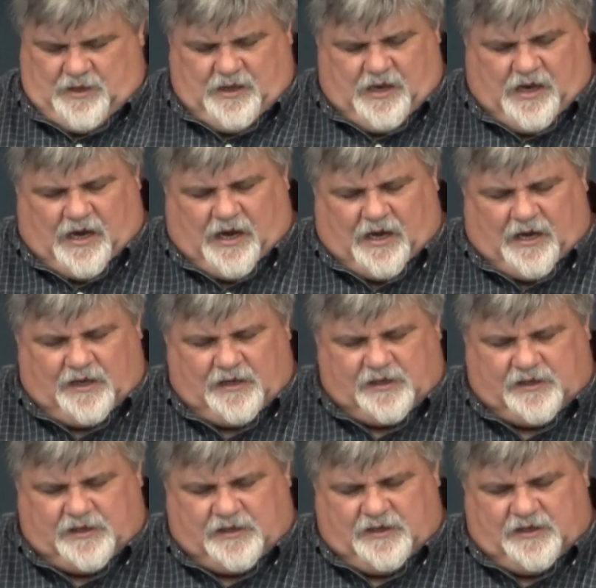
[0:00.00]
uh,
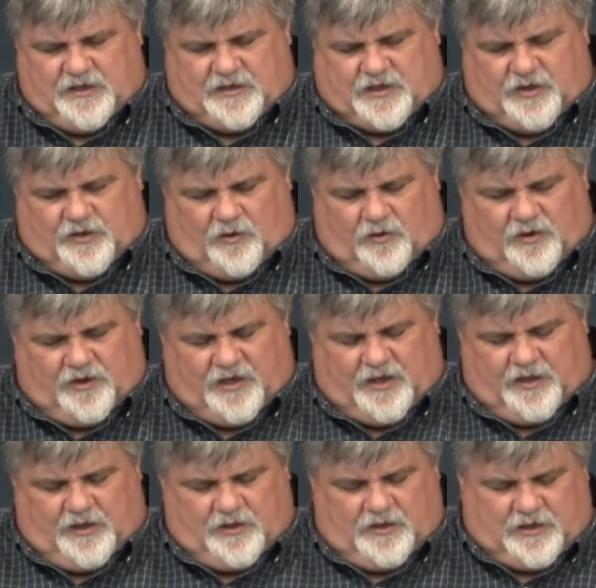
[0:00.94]
can
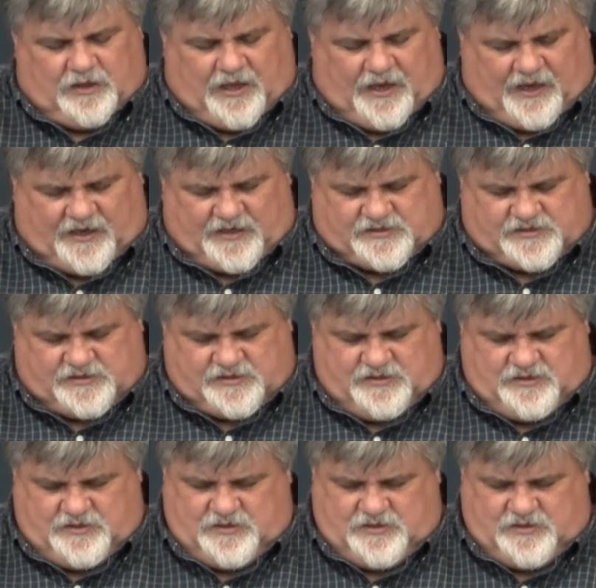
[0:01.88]
only last